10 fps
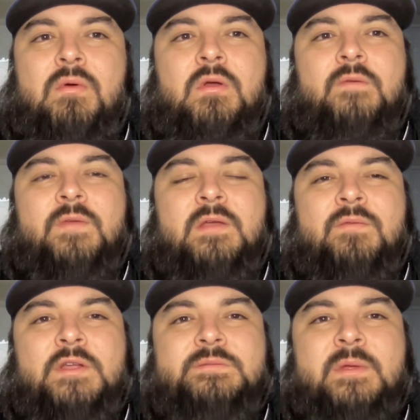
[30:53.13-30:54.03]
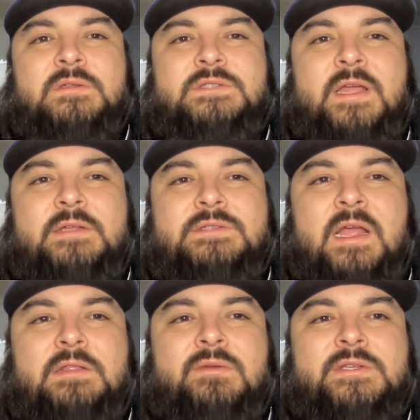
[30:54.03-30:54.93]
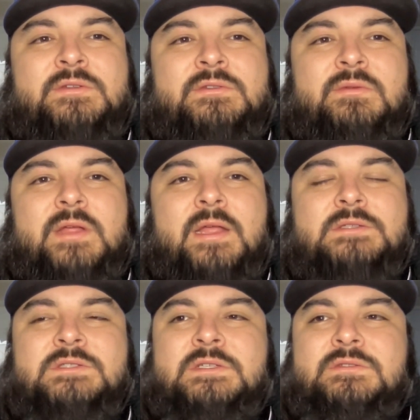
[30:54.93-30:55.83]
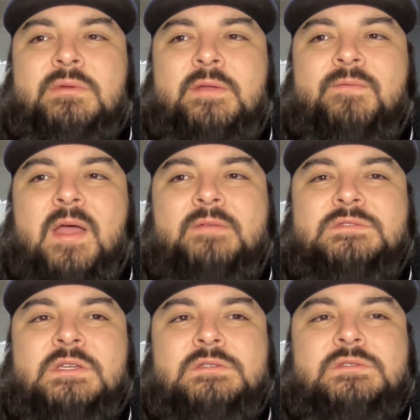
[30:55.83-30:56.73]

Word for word: or via voicemail text at 323-863-5625.